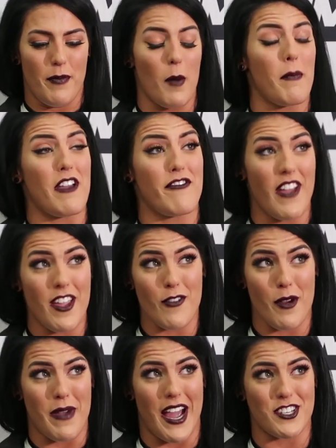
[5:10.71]
But my
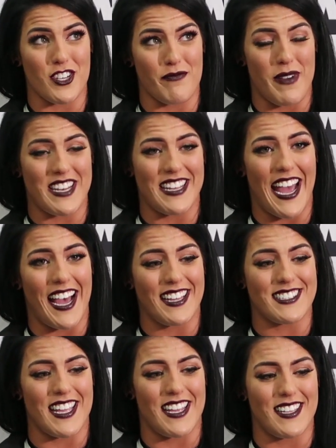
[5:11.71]
favorite match of my
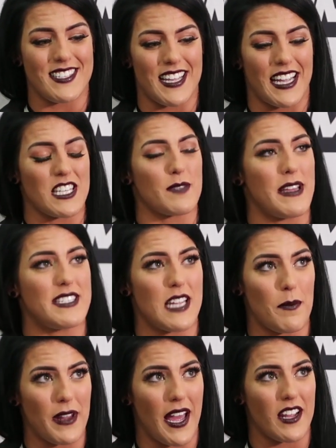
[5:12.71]
dad's is against my
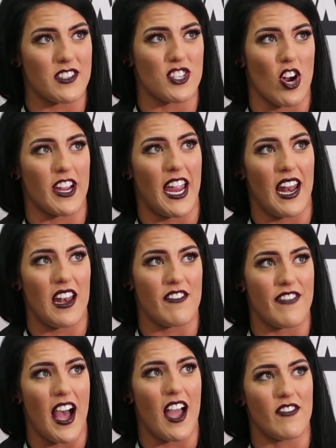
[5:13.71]
stepdad at Starrcade
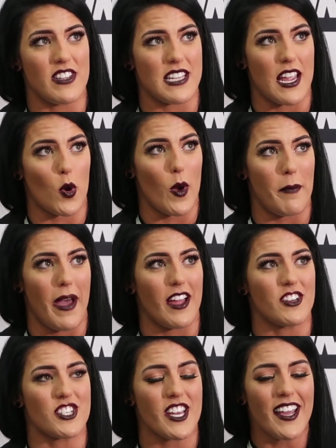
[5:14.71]
85, his I Quit
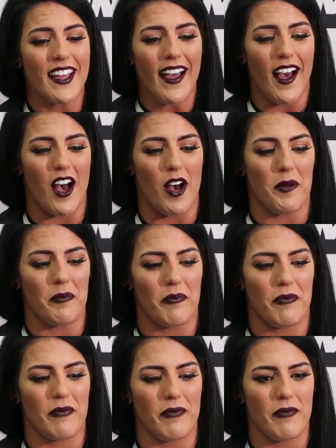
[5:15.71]
match.
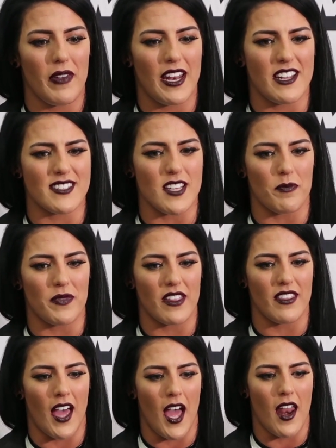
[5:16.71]
And it's
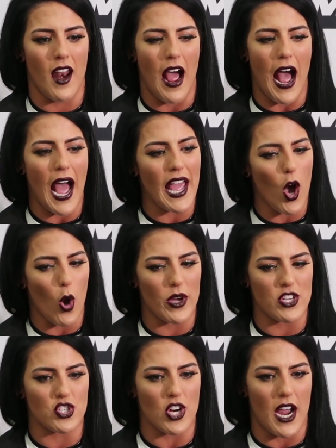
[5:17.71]
something that I
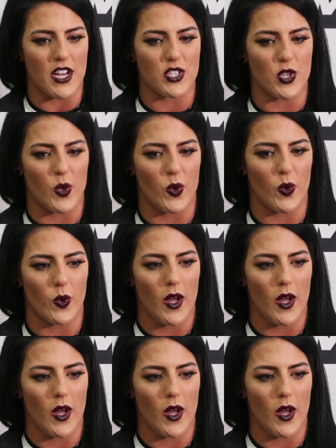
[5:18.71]
always try to,